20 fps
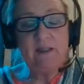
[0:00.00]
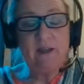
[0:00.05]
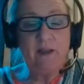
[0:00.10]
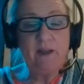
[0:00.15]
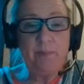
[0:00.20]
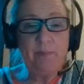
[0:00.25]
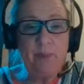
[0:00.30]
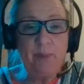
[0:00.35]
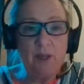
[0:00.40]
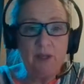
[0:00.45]
I
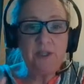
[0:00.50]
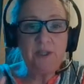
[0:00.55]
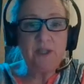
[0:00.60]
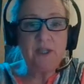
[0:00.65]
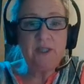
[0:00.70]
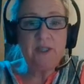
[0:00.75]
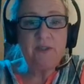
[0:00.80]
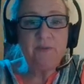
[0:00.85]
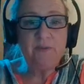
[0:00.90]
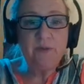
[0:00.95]

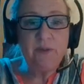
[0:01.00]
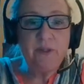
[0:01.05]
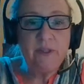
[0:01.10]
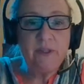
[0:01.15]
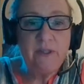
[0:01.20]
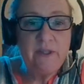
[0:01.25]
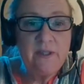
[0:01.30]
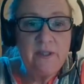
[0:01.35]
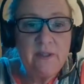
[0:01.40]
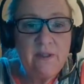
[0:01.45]
apologize for
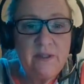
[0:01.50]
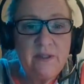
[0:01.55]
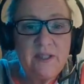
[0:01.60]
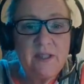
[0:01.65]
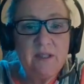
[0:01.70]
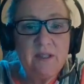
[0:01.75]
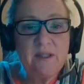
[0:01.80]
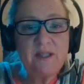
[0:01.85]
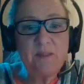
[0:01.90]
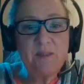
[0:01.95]
the
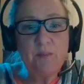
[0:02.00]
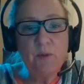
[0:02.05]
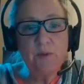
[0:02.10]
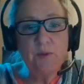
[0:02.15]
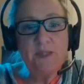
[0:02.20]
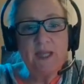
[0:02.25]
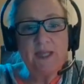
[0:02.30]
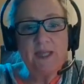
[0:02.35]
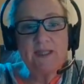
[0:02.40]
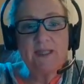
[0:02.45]
small
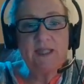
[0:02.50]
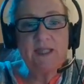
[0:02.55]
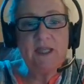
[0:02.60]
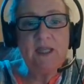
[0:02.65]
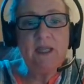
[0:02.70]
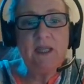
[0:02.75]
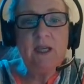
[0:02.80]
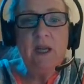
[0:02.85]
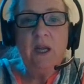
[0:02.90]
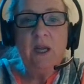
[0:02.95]
text
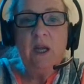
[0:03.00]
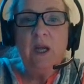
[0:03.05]
here.